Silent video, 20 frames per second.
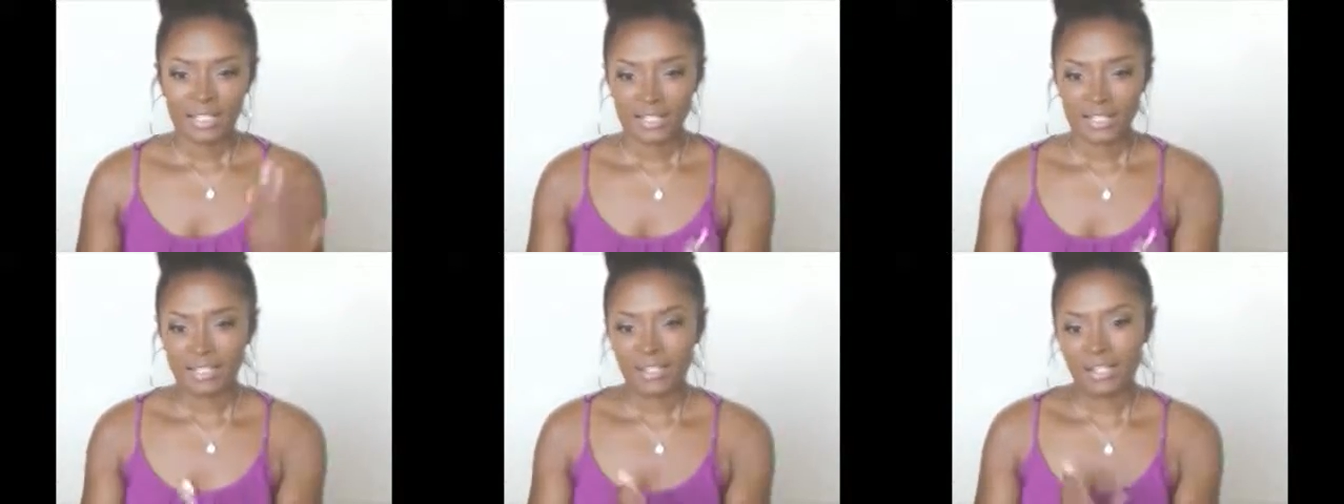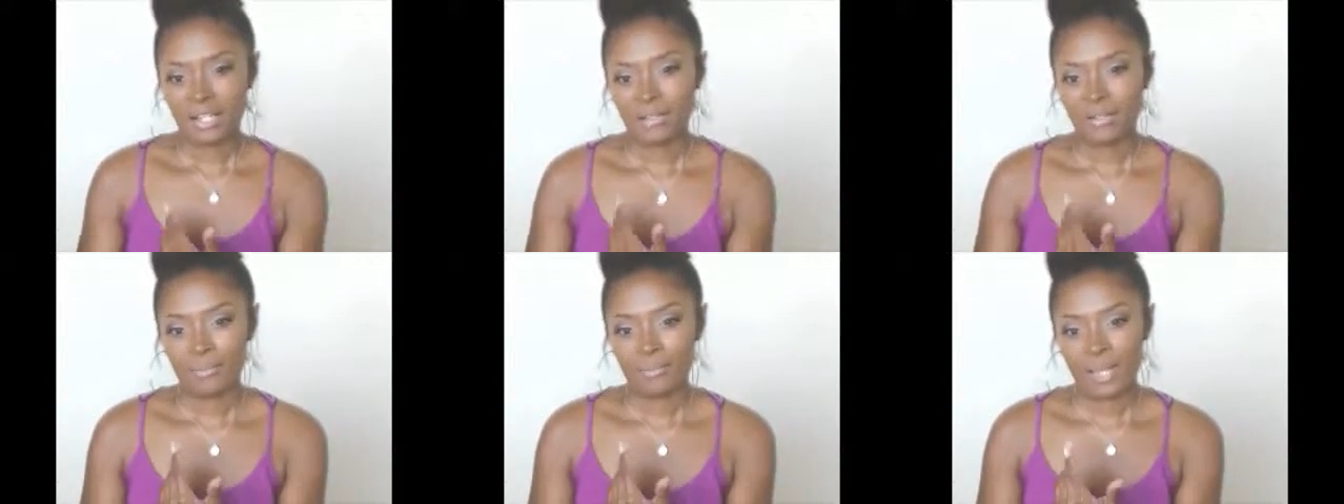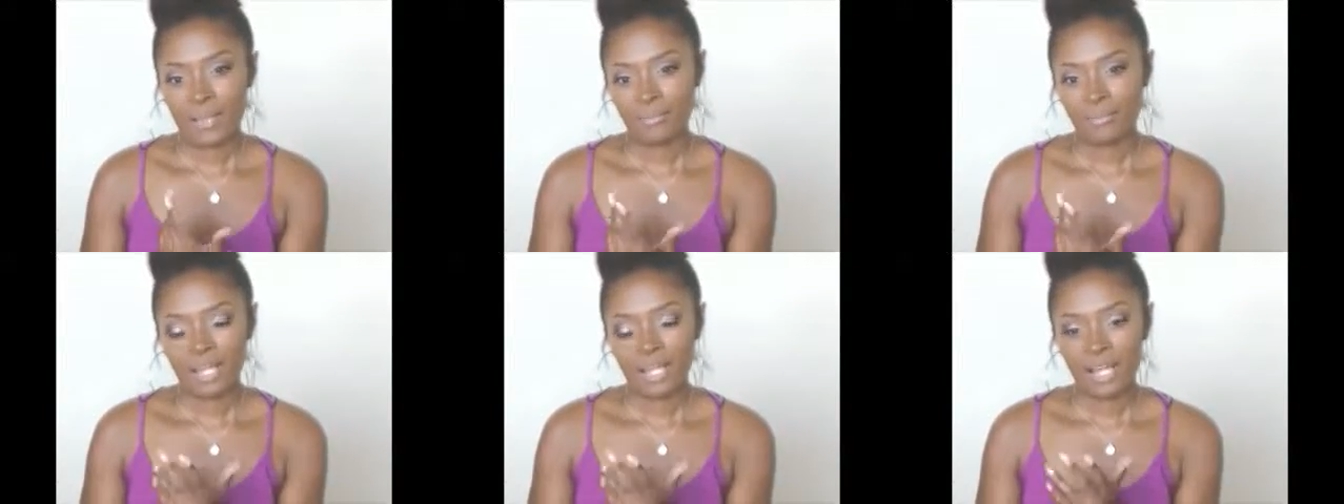Sit down and
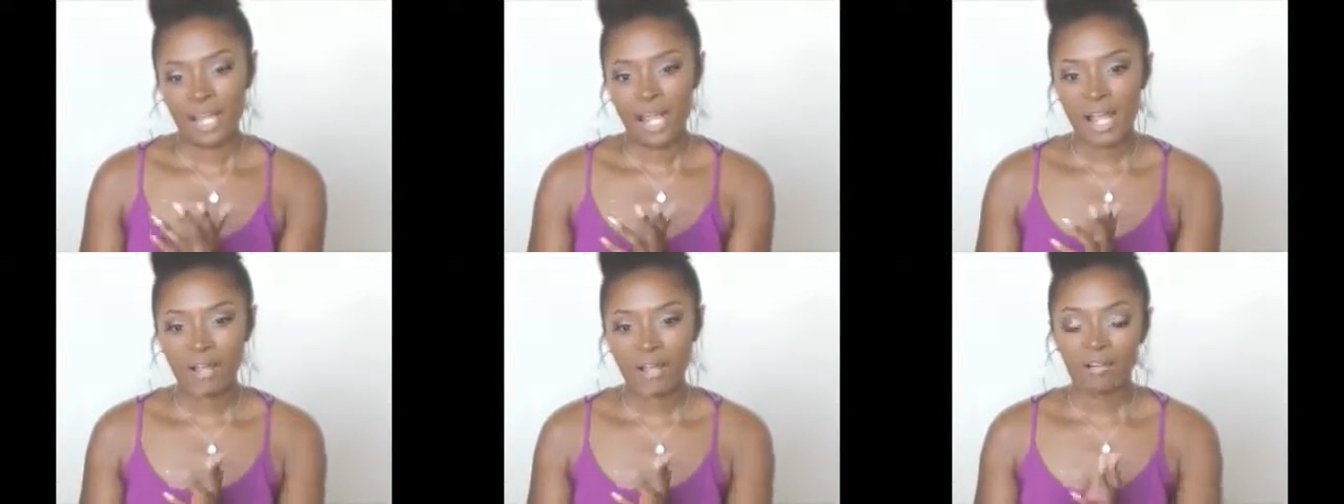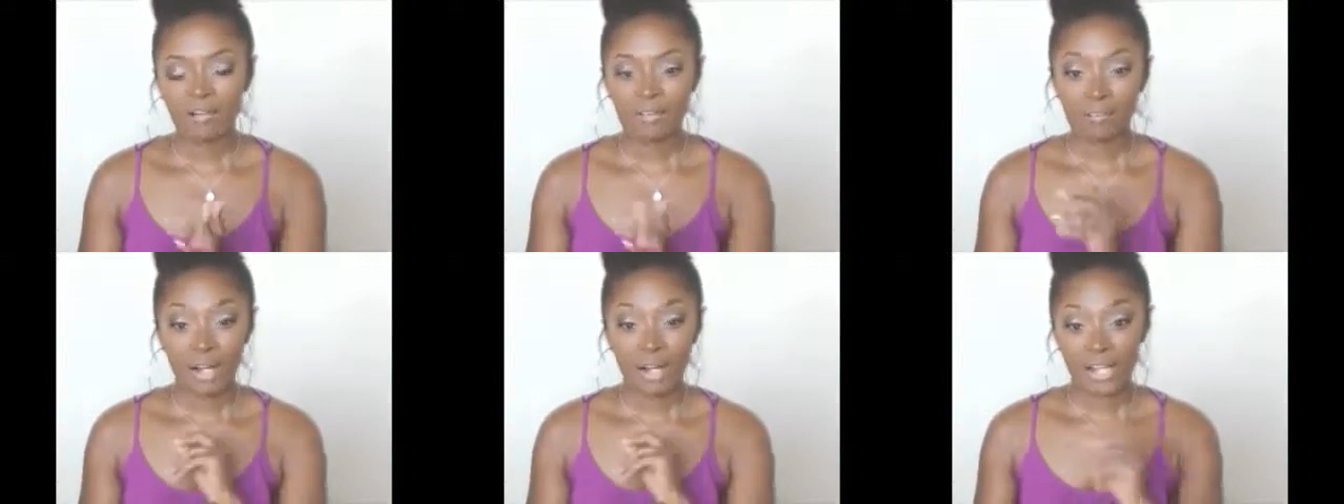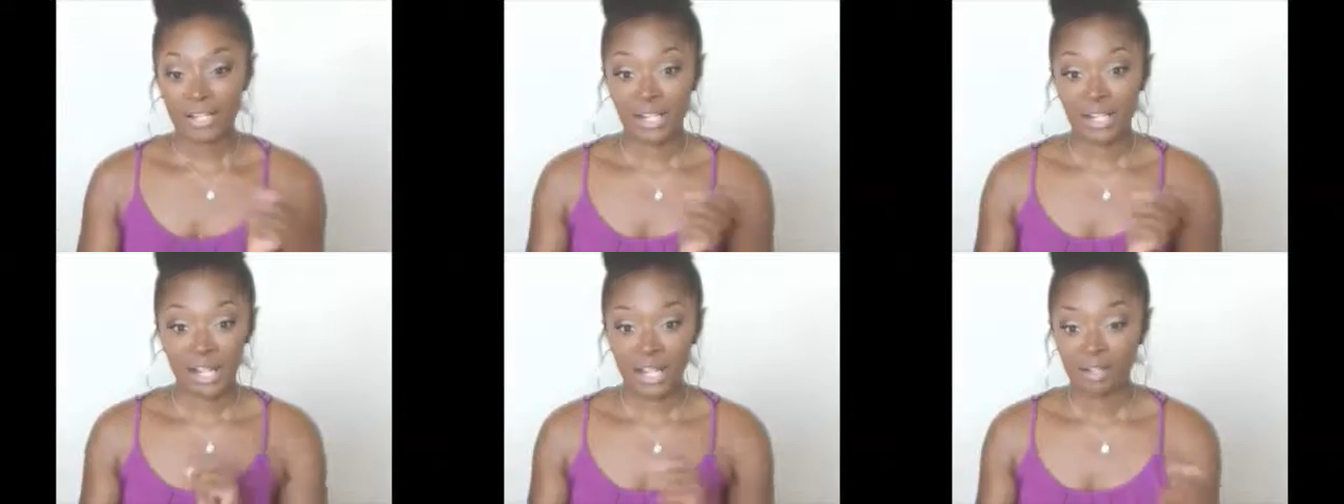map that out.
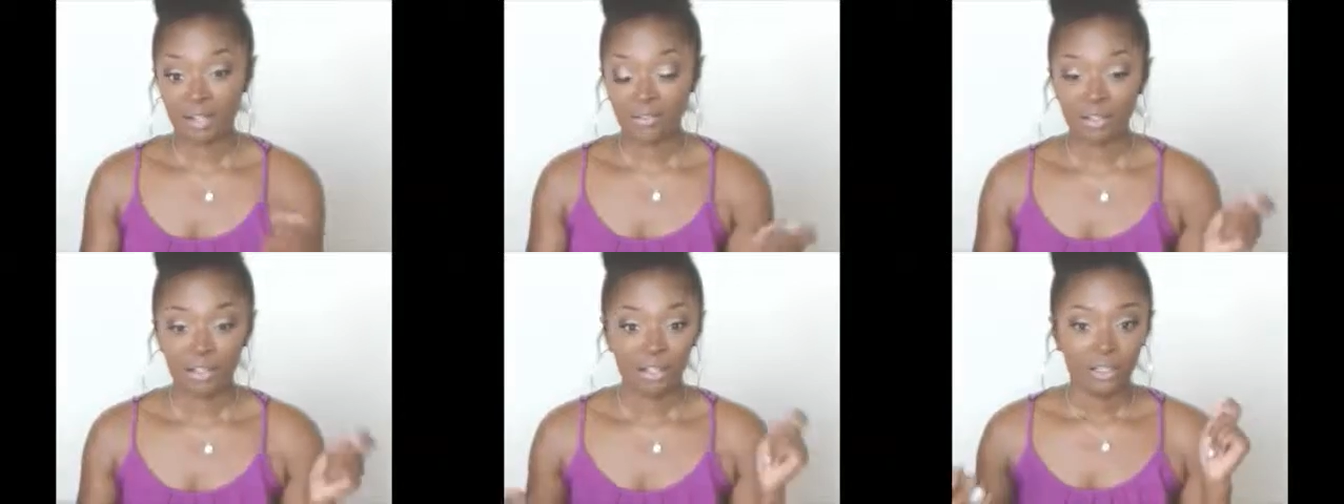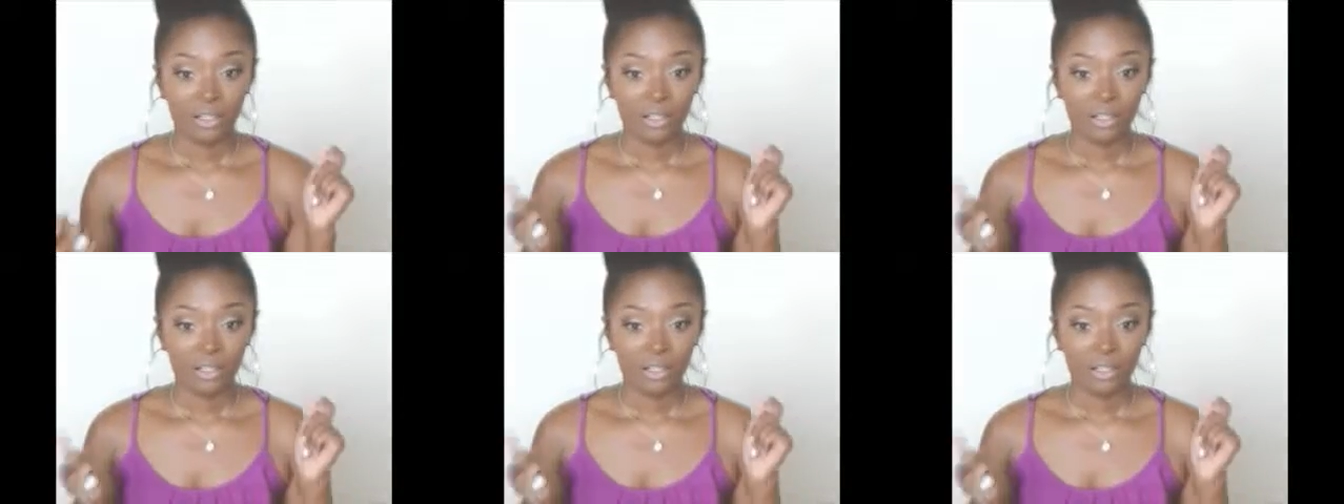Write it out.